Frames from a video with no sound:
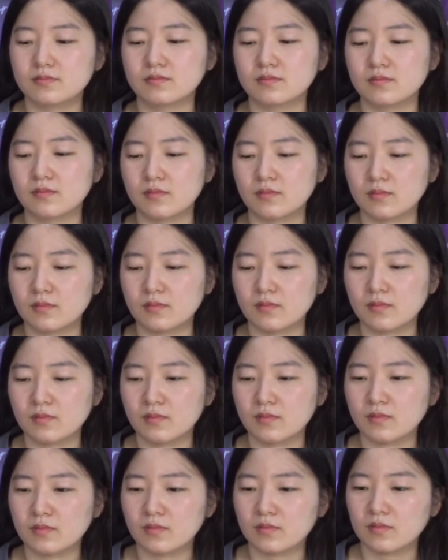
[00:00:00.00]

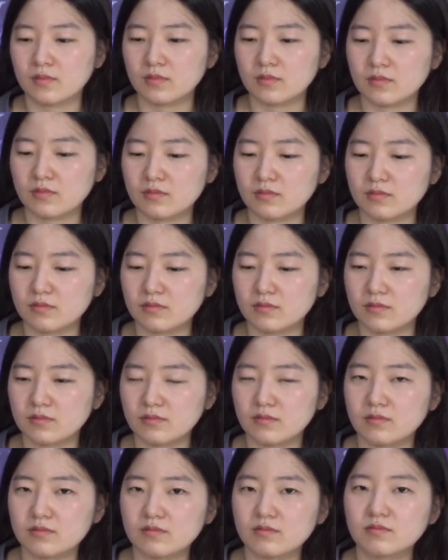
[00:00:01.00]

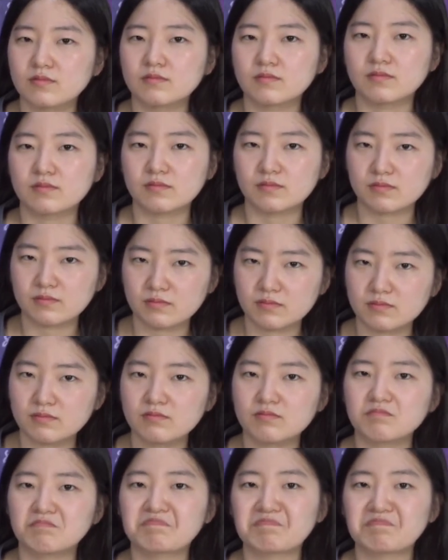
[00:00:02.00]
(silent)